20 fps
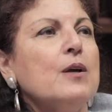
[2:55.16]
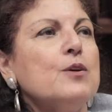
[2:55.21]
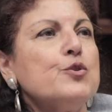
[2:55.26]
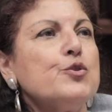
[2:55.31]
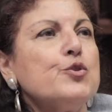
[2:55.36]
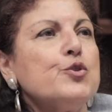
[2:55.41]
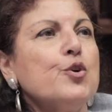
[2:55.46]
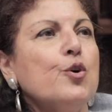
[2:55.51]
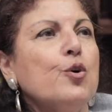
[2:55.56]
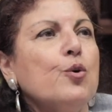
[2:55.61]

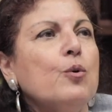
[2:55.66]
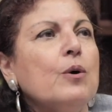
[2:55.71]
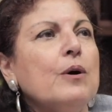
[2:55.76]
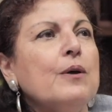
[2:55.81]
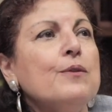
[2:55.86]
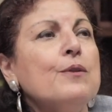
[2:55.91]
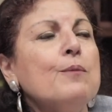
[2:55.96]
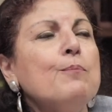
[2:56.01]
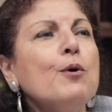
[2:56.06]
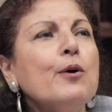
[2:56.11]
So
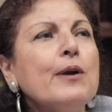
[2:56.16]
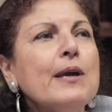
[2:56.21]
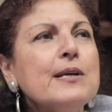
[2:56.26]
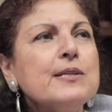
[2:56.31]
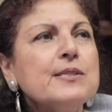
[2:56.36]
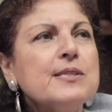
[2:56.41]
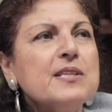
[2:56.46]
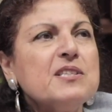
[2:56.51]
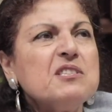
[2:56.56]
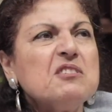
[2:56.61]
the
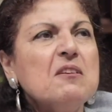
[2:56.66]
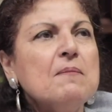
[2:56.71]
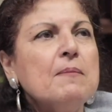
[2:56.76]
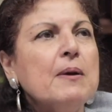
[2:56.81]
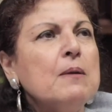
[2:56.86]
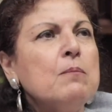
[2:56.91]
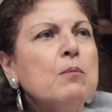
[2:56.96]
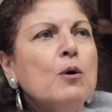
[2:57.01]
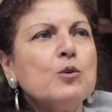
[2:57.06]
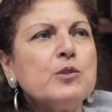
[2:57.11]
booking system,
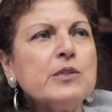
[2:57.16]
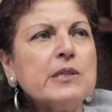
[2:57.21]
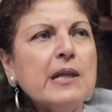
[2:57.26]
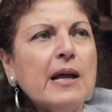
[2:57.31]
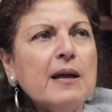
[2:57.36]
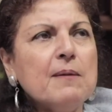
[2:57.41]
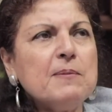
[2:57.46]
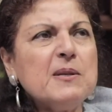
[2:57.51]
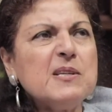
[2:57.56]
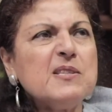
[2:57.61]
in most
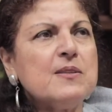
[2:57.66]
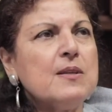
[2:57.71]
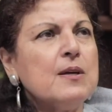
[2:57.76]
libraries,